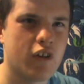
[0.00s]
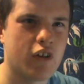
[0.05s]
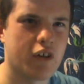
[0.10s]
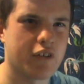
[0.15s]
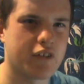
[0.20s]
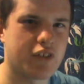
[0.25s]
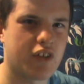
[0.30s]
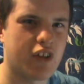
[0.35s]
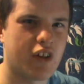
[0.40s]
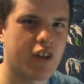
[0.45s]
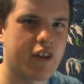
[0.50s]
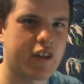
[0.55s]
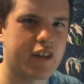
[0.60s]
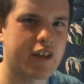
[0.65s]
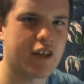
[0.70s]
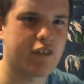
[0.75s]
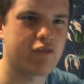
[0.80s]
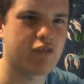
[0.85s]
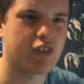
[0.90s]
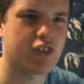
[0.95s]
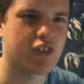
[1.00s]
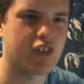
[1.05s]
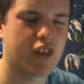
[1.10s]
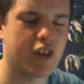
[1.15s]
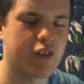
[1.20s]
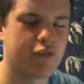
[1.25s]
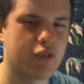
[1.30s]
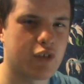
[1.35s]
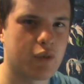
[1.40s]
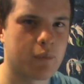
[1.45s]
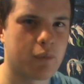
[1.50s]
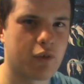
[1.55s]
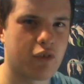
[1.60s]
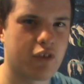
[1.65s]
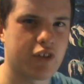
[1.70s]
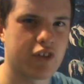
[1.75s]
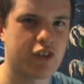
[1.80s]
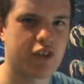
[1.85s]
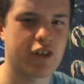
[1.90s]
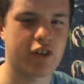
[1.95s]
until I can receive some
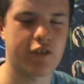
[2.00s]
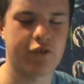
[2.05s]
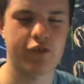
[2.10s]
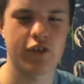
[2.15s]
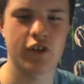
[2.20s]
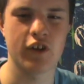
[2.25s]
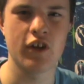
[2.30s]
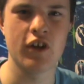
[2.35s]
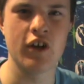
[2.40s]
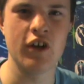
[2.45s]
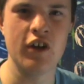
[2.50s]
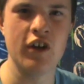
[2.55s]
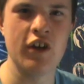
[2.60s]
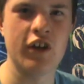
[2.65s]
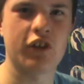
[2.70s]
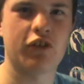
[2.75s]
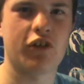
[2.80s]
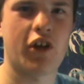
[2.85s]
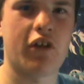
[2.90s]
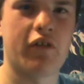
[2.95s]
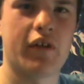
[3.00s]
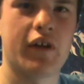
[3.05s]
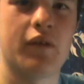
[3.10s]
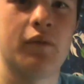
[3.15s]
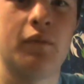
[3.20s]
more stuff. So anyway,